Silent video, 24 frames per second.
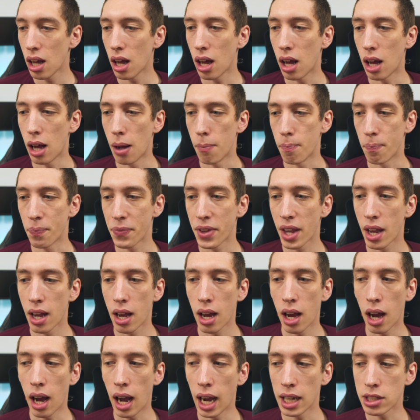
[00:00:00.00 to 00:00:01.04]
Um,
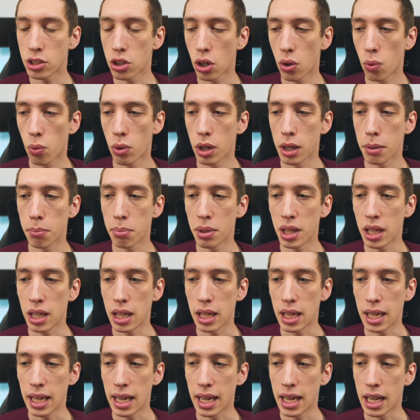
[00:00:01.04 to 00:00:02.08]
I don't want to
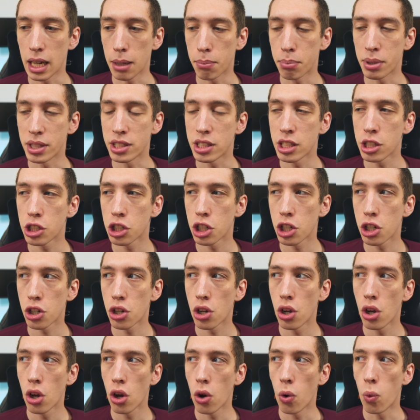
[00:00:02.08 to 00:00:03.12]
be in a
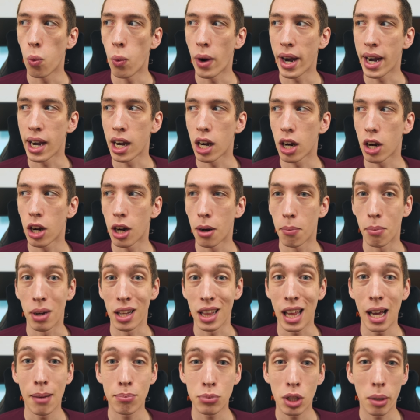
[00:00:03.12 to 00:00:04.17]
position where
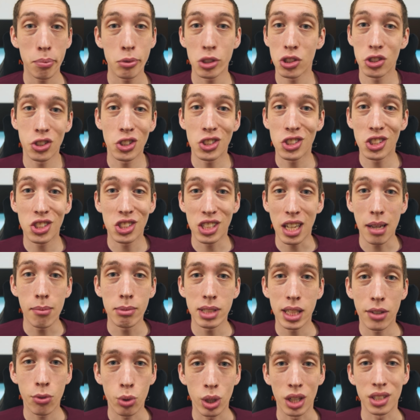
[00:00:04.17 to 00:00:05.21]
my laptop just looks the
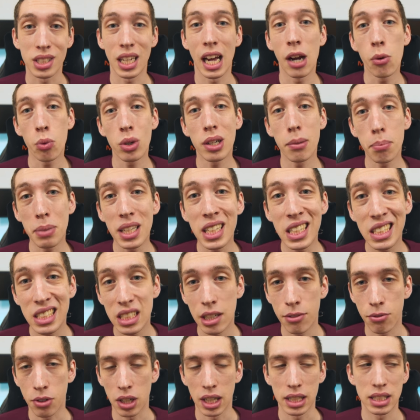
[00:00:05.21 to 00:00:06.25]
same as everyone else. I want to be
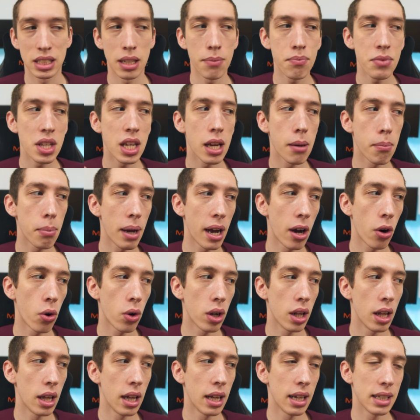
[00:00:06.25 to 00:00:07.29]
different. Something
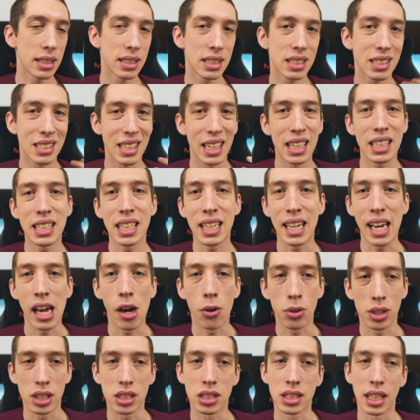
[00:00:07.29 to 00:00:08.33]
about standing
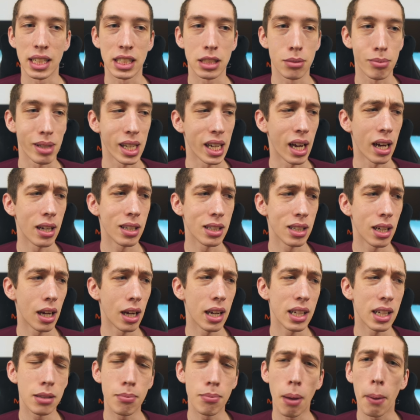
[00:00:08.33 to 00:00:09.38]
out is nice to me. I,
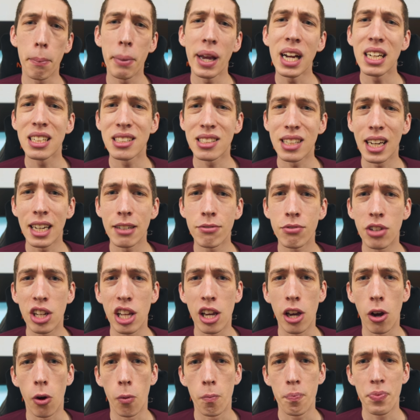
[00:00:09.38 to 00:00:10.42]
in my peak design
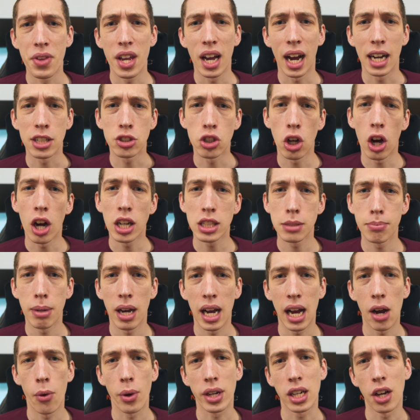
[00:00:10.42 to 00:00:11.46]
video, I talked
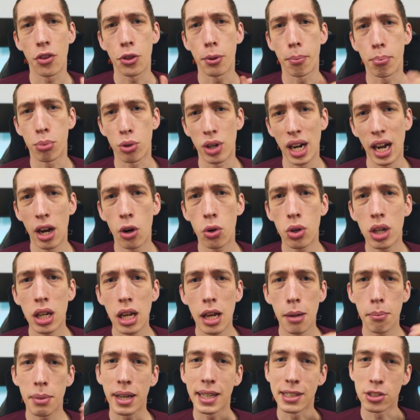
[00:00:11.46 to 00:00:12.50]
about how I got the brown
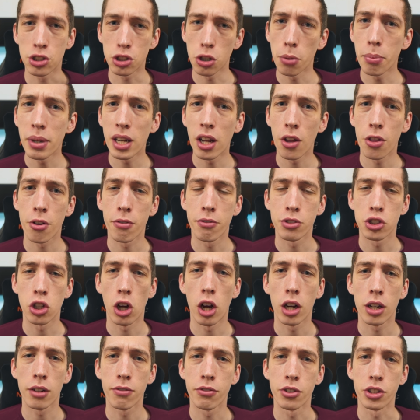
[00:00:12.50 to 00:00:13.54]
because so many other
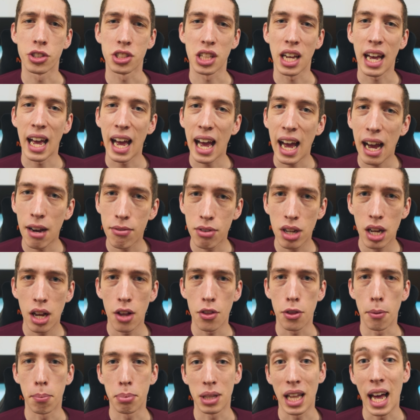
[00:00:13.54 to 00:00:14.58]
photographers have
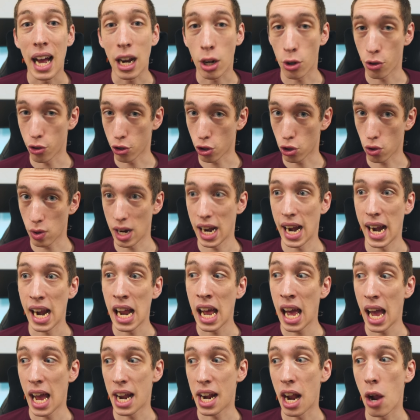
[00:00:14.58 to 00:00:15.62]
the black or the gray,
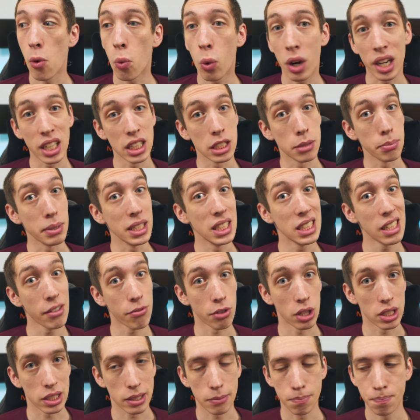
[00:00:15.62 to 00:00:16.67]
and I wanted to be
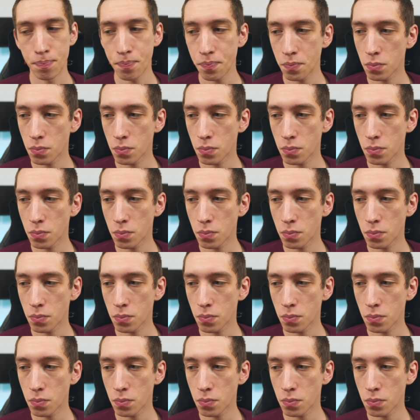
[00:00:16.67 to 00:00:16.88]
different.